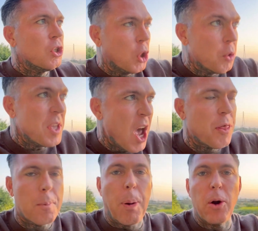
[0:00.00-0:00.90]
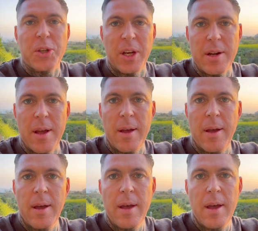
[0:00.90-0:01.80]
to the other person?
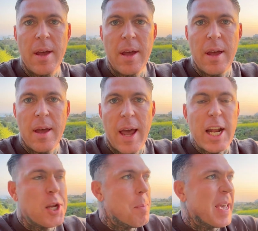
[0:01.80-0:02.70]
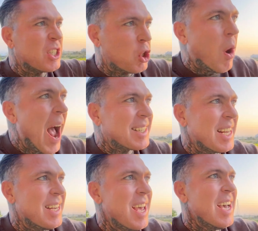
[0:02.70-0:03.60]
and to be
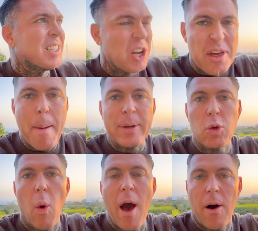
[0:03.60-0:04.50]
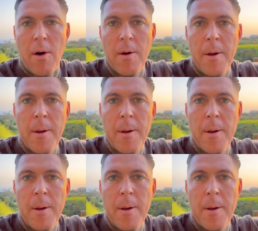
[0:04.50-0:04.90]
attracted to them as well.